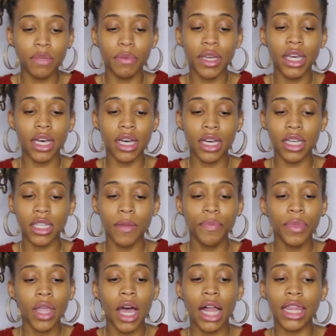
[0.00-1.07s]
because
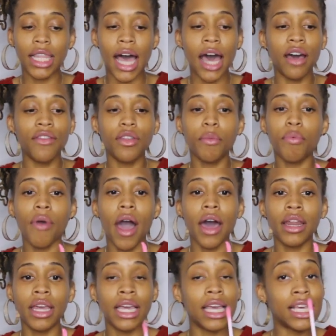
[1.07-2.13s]
a lot of the
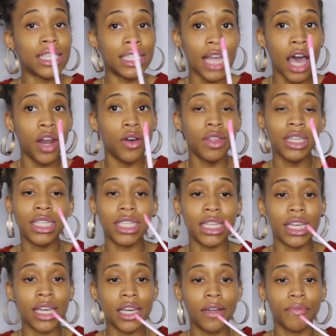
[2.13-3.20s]
product is not on the
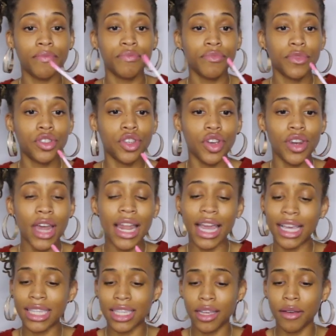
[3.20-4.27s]
stick. So you're not
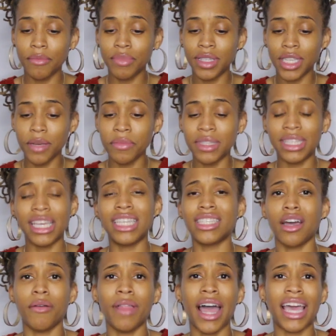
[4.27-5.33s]
like some sticks
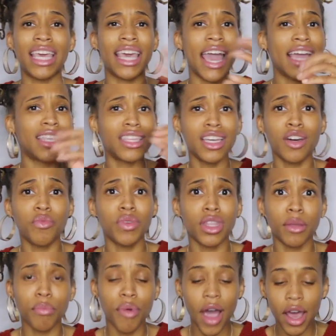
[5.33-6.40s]
are like caked up with
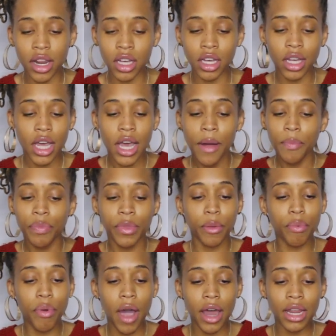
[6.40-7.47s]
the product.
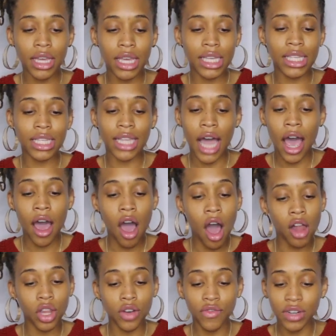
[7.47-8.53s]
The product is not
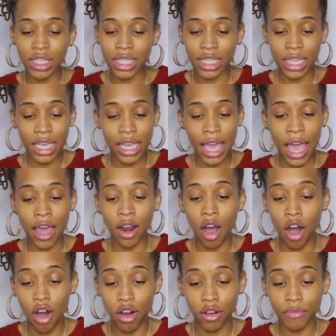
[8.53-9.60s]
all over the stick at
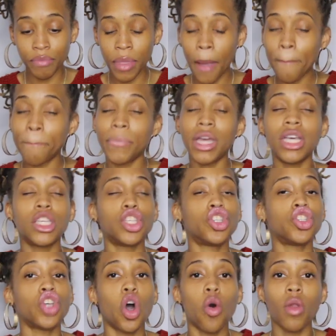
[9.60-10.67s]
all. It's so